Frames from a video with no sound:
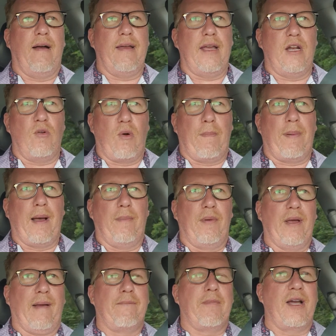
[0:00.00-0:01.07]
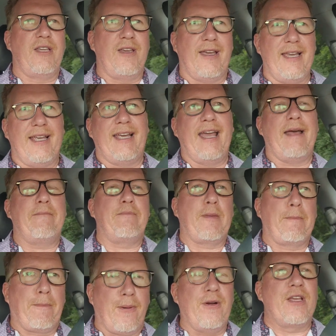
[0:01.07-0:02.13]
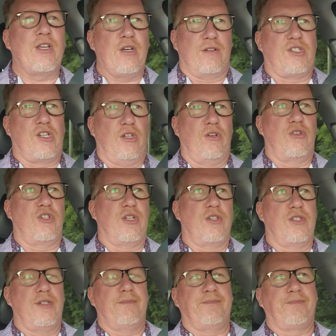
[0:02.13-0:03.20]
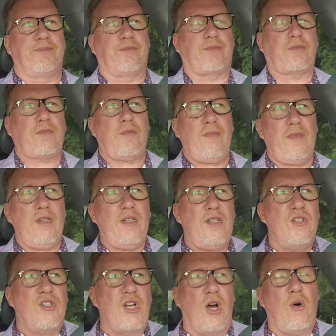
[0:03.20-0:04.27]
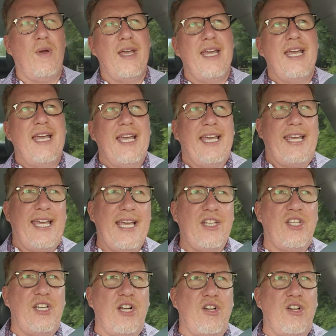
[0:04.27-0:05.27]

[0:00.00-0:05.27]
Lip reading: in a republic, but you can get pretty good solutions. So he is an